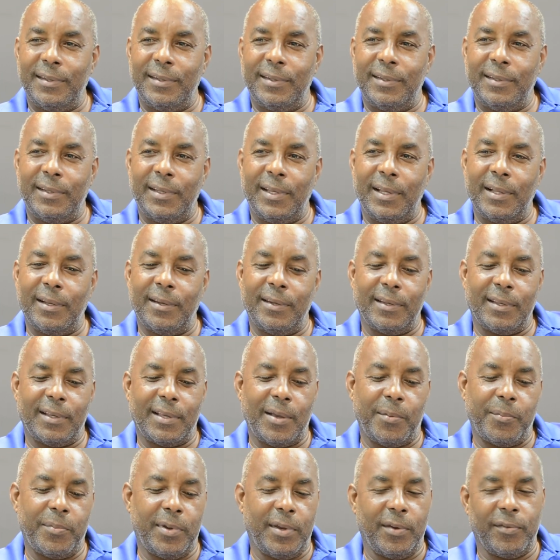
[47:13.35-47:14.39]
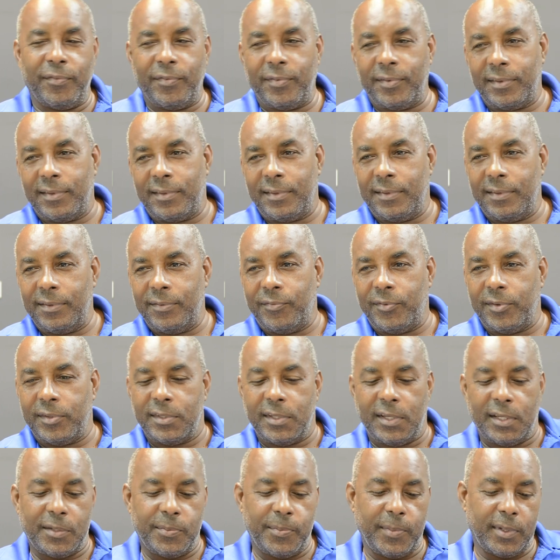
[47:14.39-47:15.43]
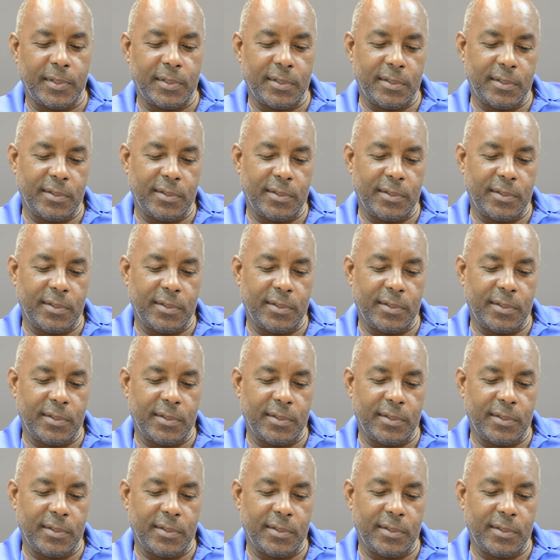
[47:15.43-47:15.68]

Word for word: in England and come here for, for six months.